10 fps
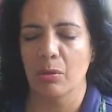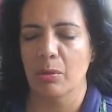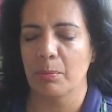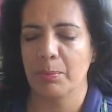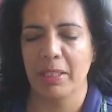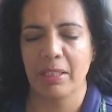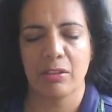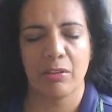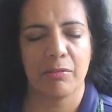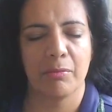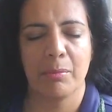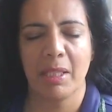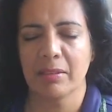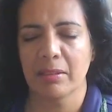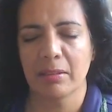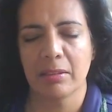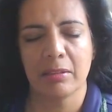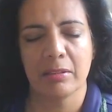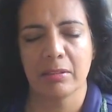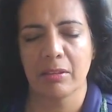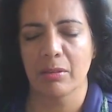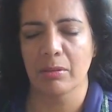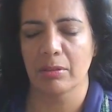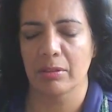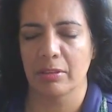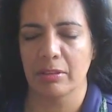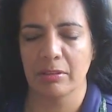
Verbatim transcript: or a piece of metal, or